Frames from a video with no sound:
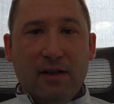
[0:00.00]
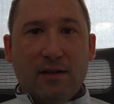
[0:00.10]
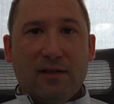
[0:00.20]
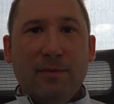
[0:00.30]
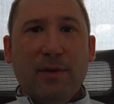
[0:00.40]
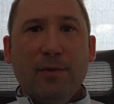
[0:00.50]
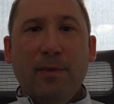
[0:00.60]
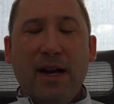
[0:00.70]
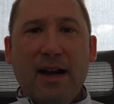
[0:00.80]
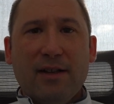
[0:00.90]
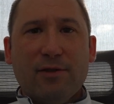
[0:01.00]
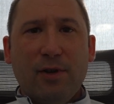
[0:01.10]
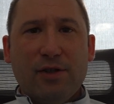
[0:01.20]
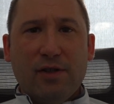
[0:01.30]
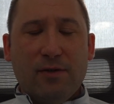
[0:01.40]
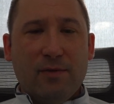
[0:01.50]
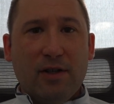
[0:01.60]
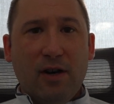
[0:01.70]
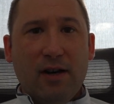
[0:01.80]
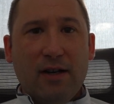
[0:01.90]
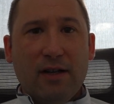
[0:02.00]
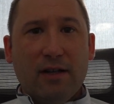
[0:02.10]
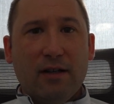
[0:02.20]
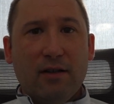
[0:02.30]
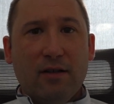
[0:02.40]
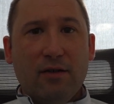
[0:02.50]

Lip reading: Some people might ask questions regarding